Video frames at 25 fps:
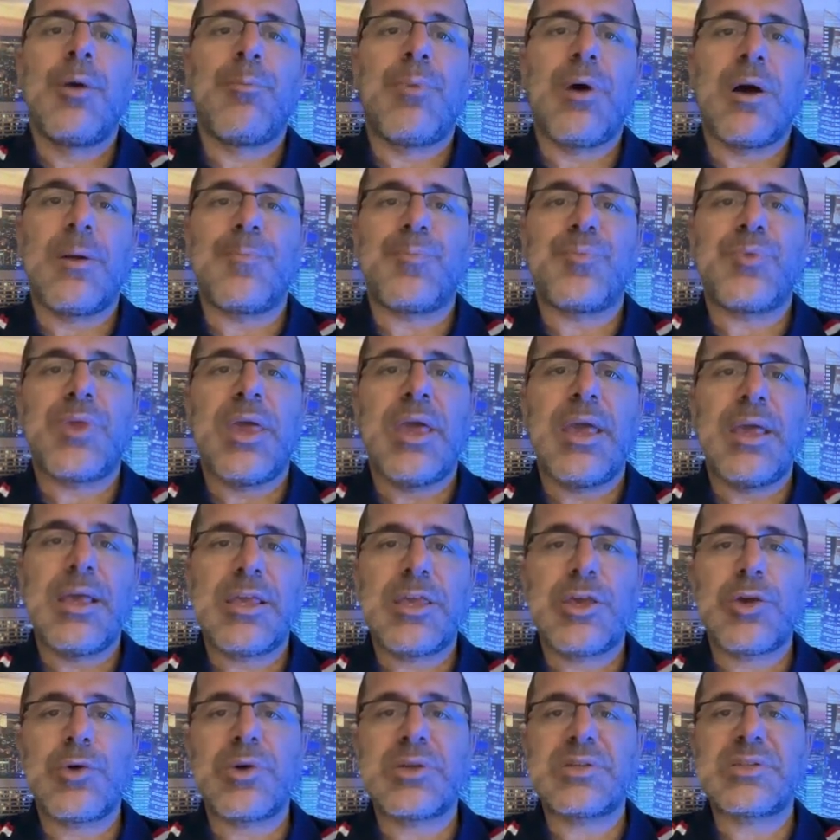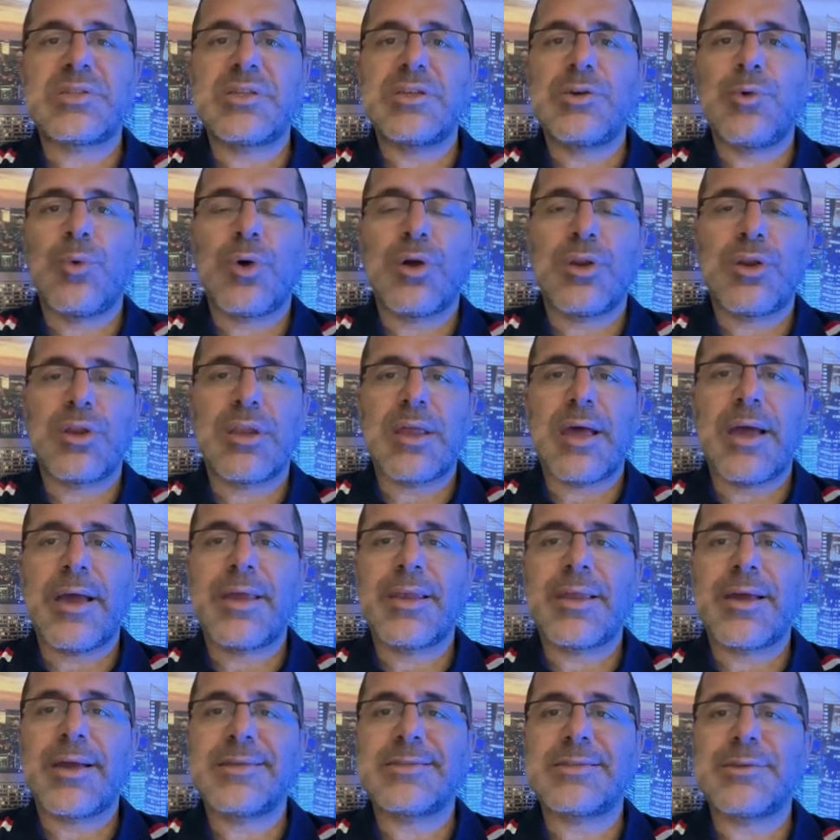But
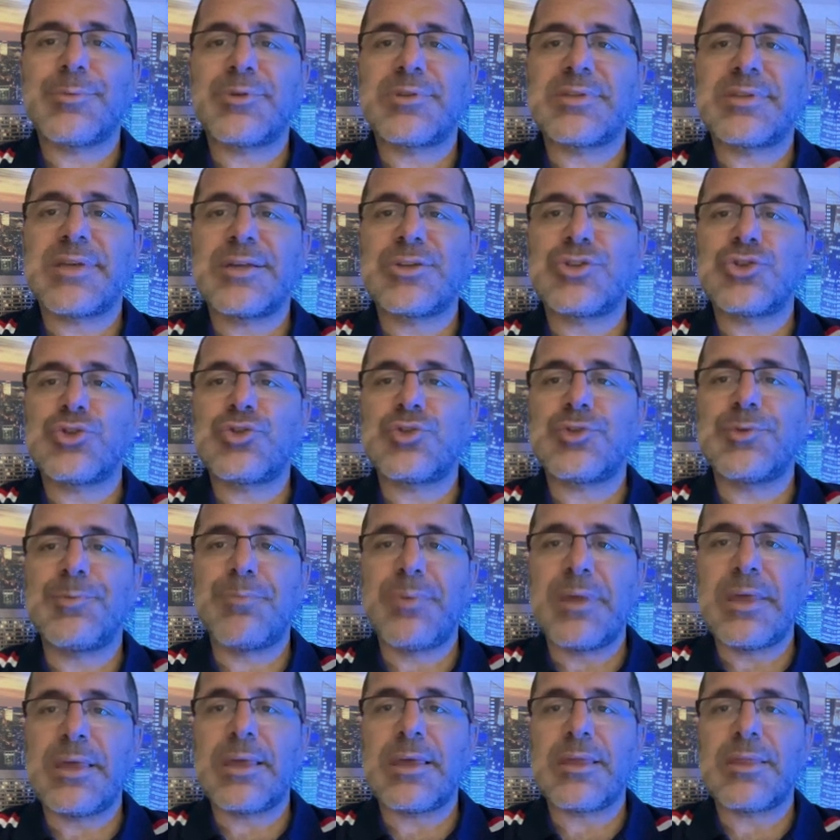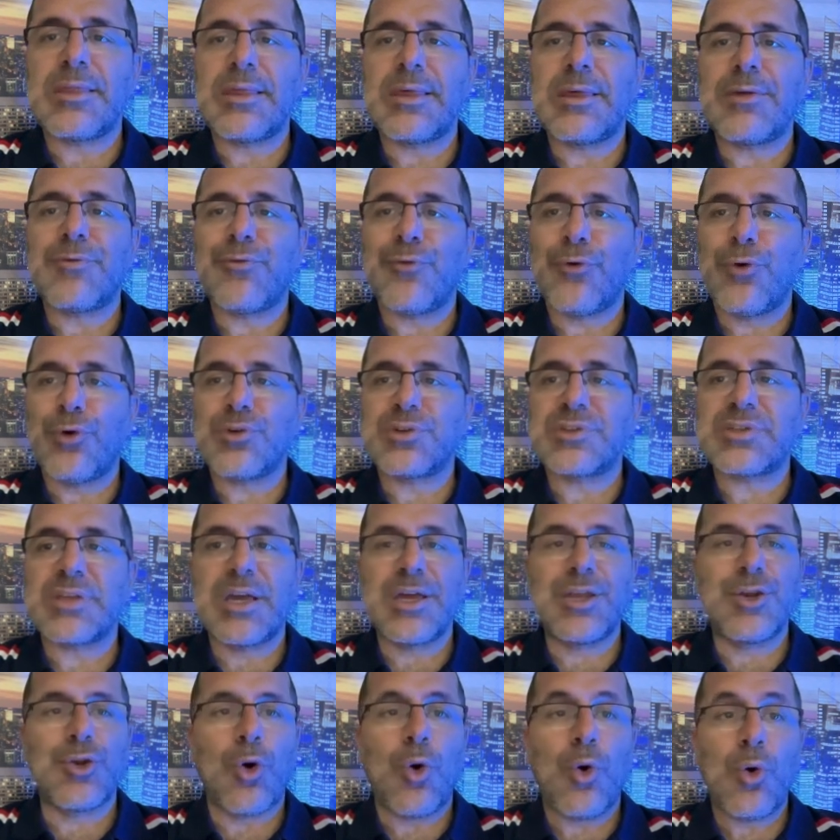AQST-109 has the potential to be the first
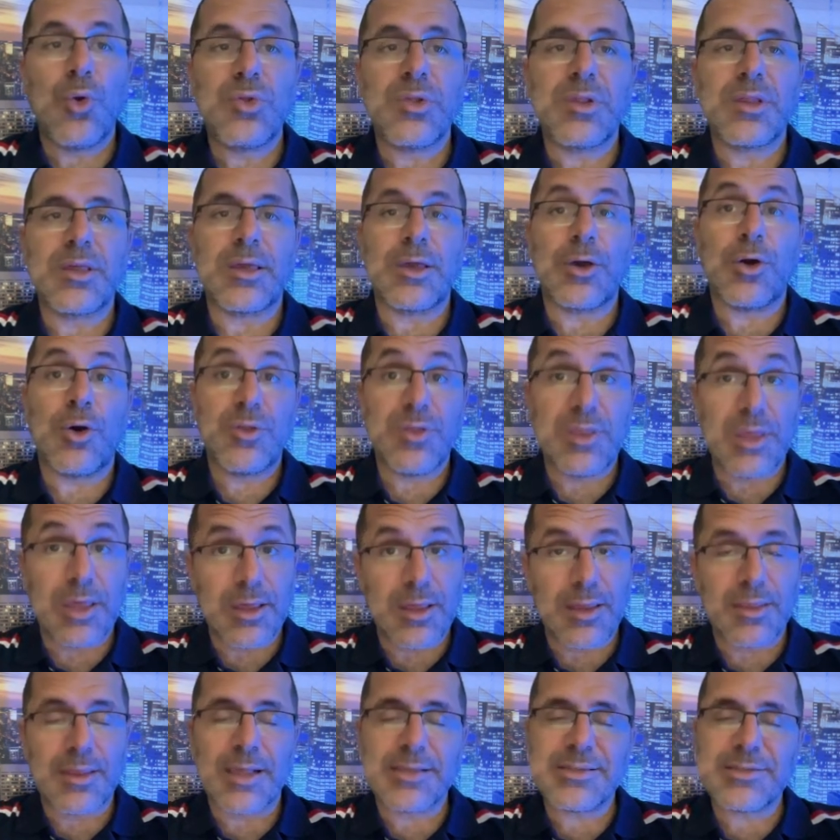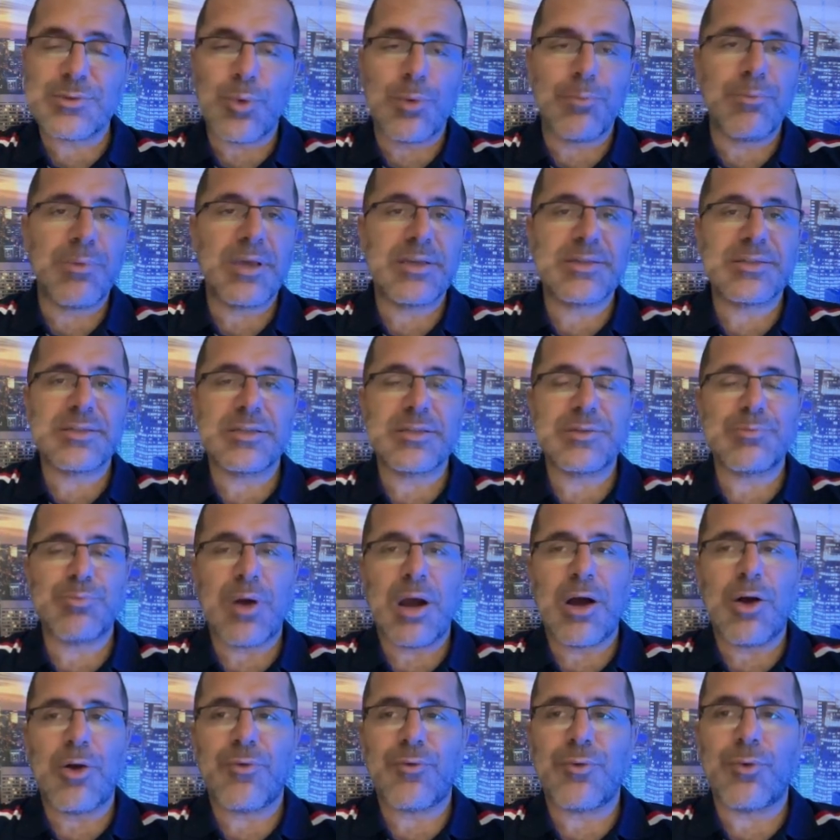and only, and that's what makes this
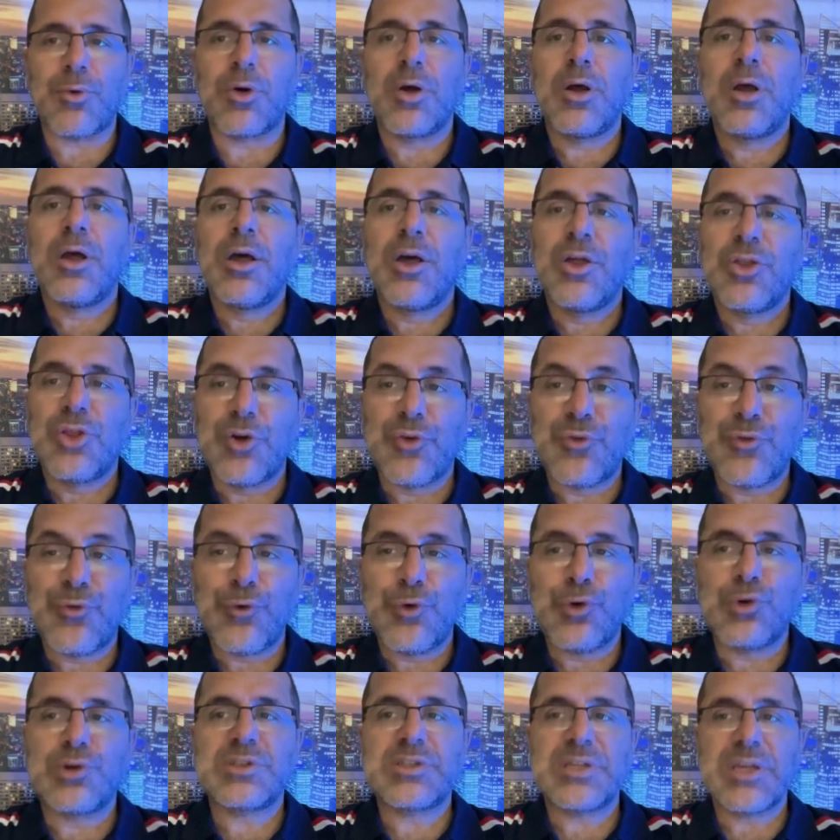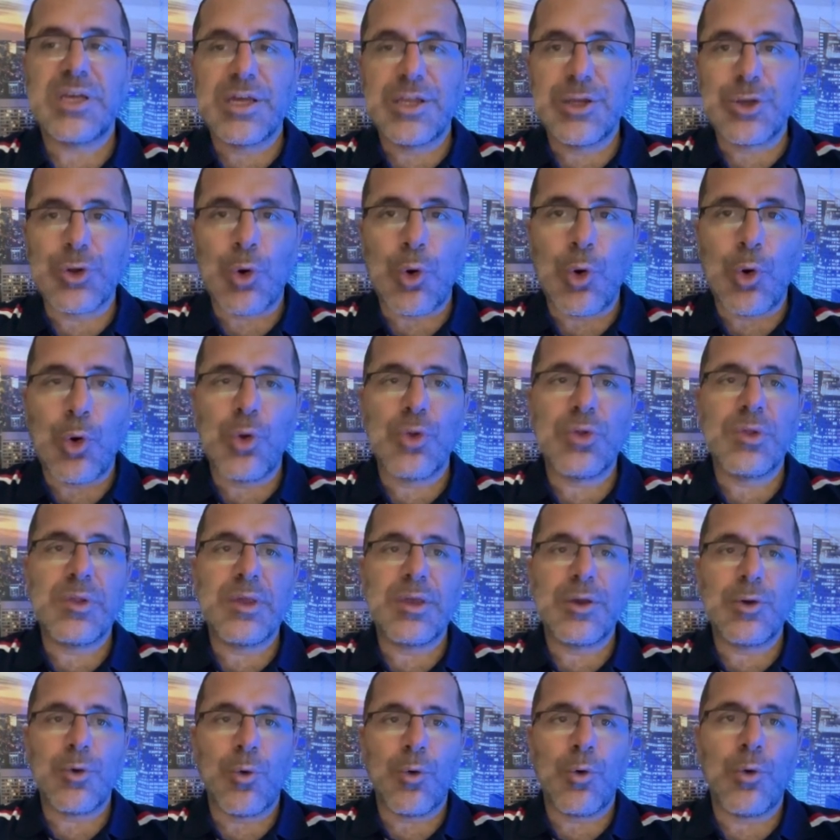powerful, the first and
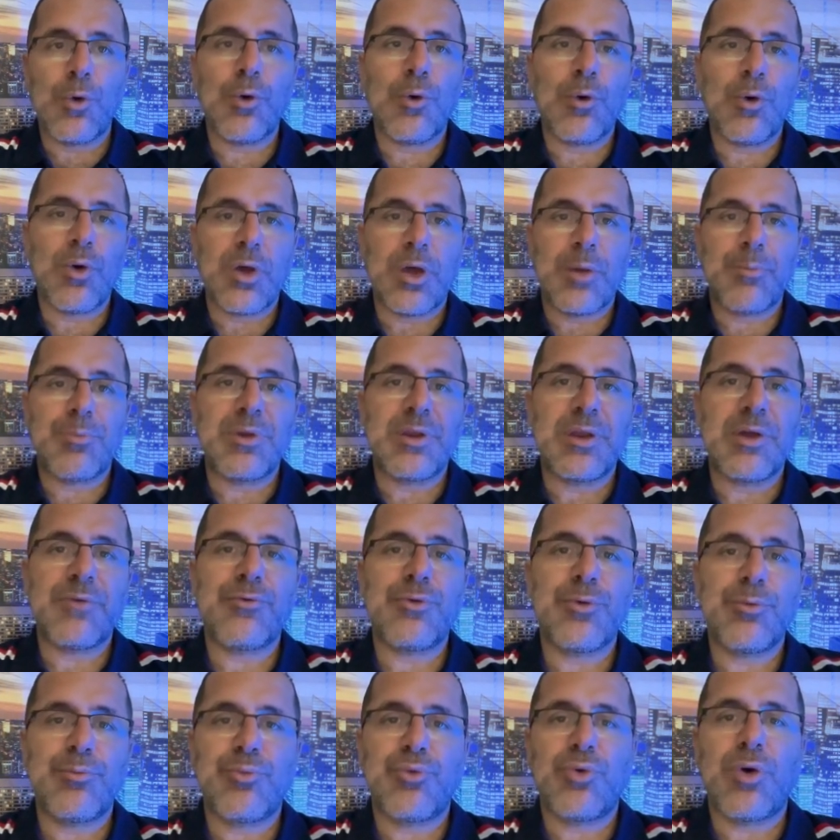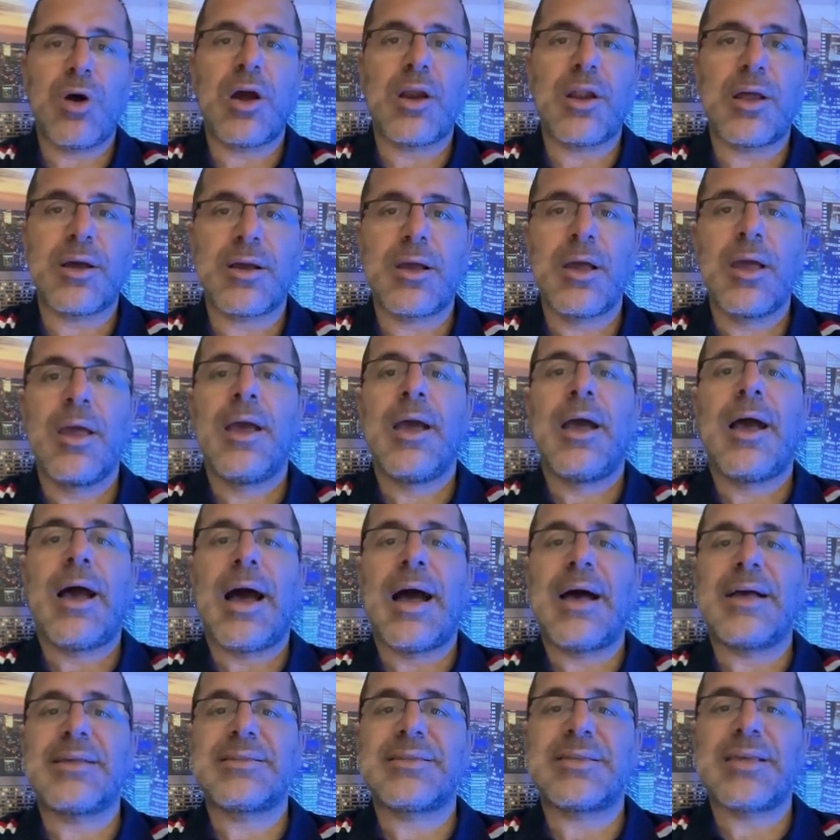only oral epinephrine product
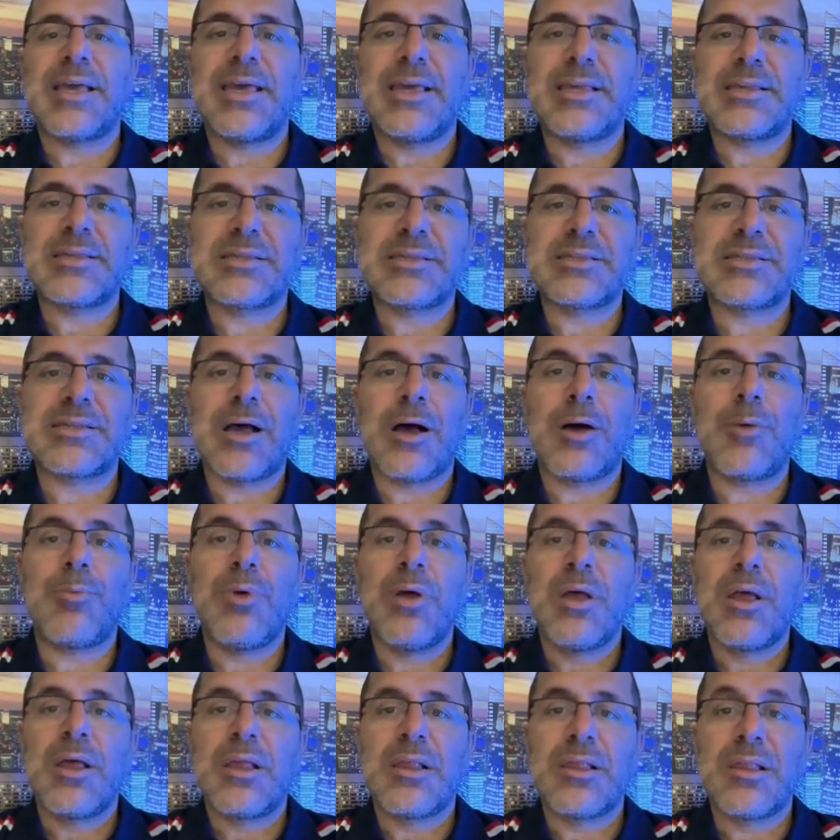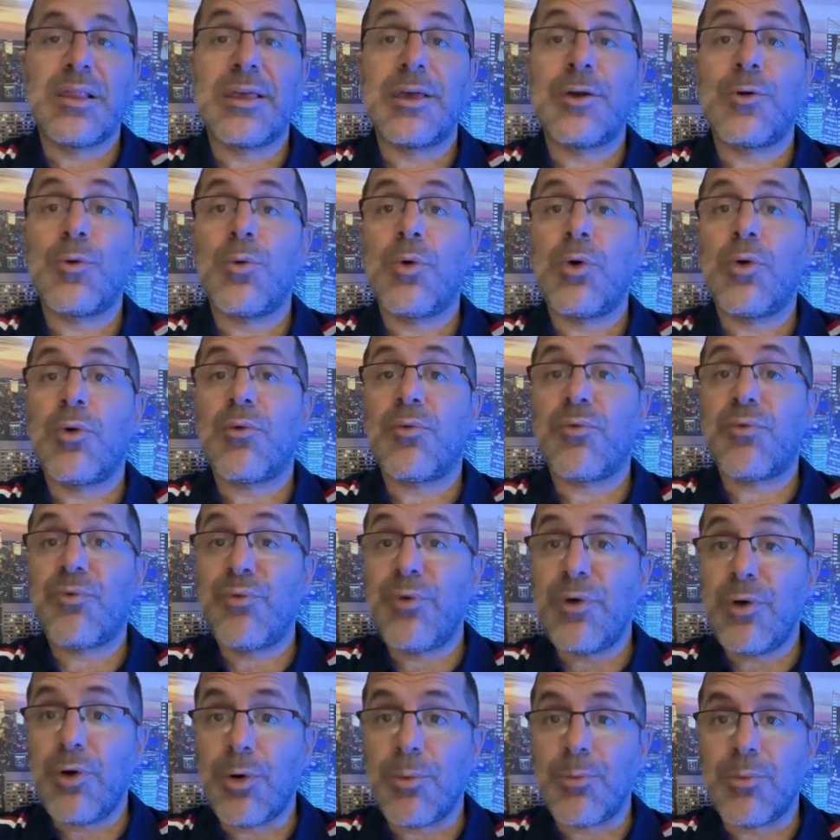as a sublingual
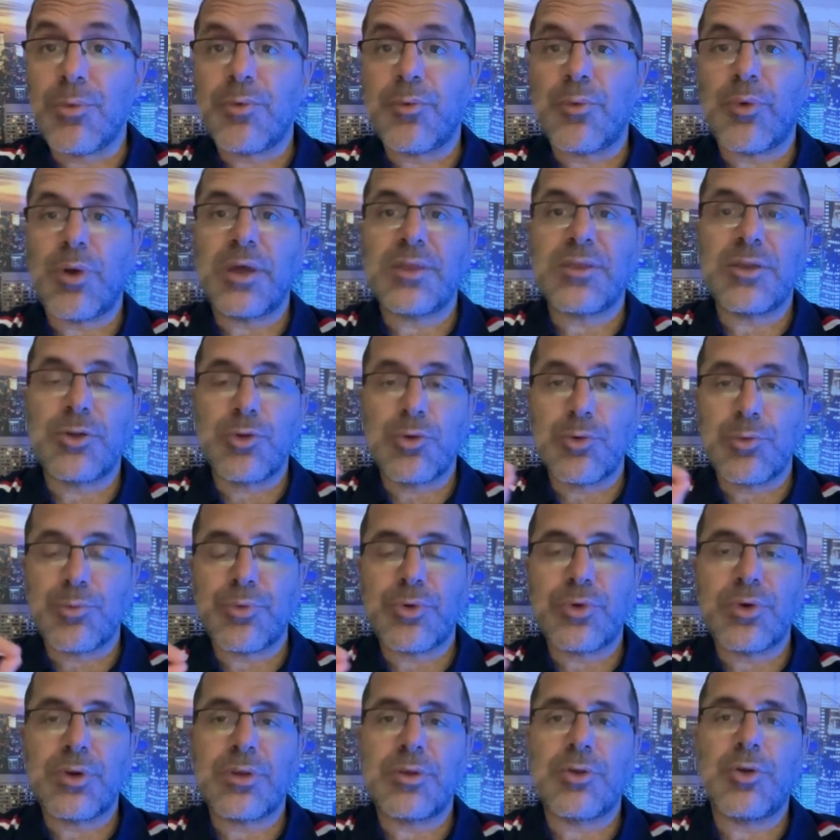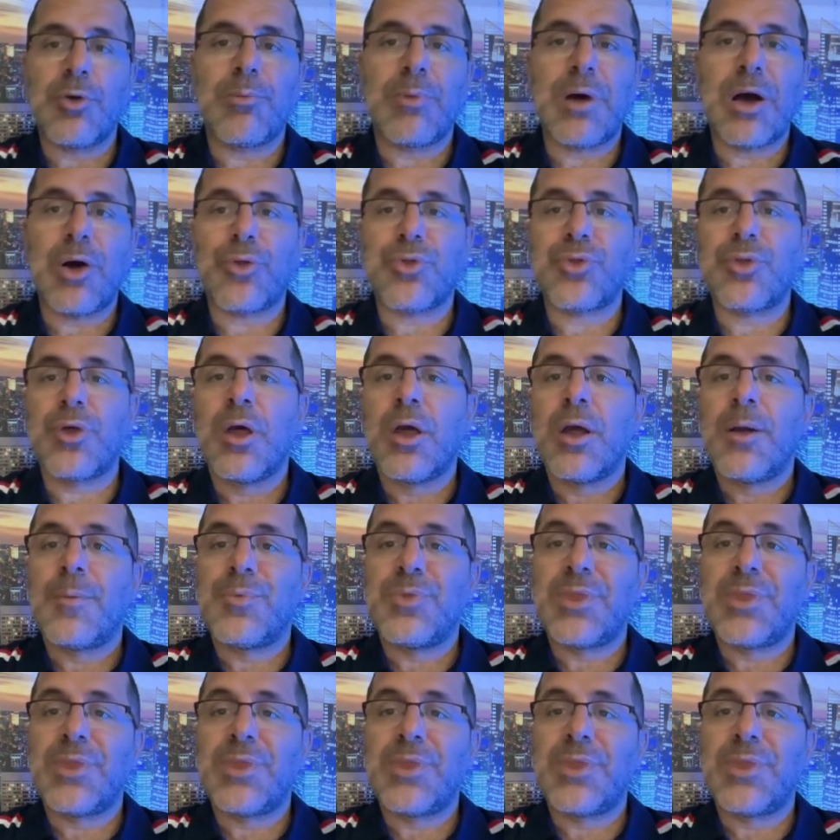film, right, that you would put in your mouth.